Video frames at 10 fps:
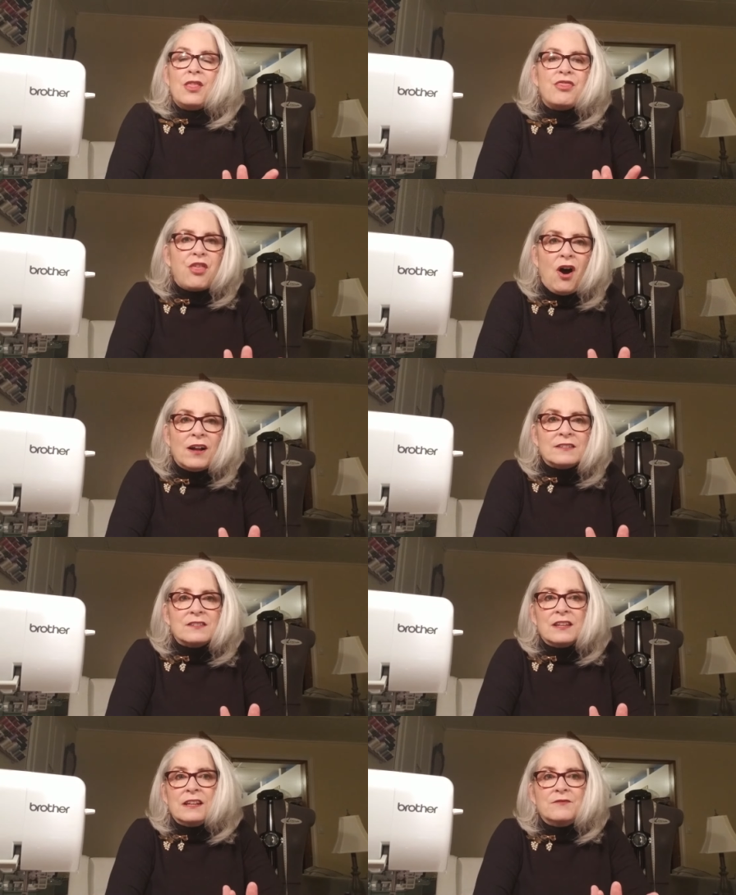thoughts
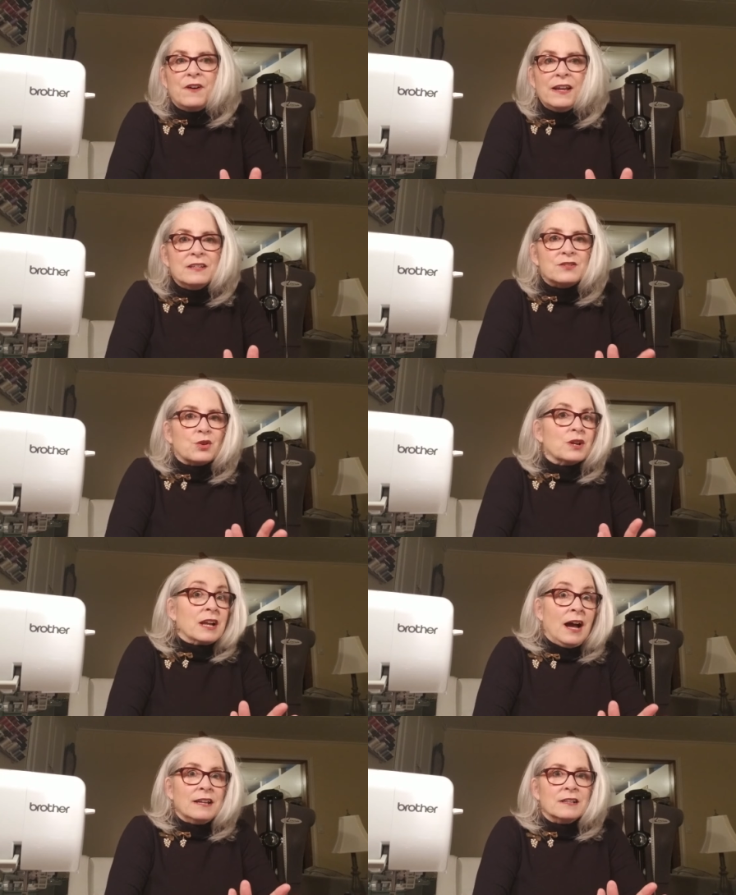and advice or
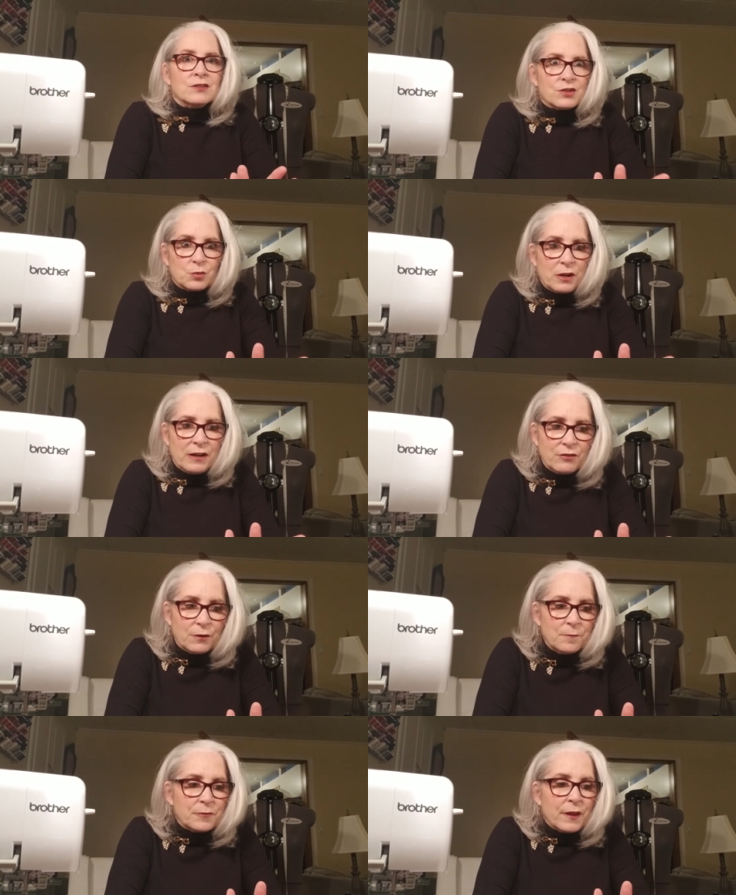guidance or whatever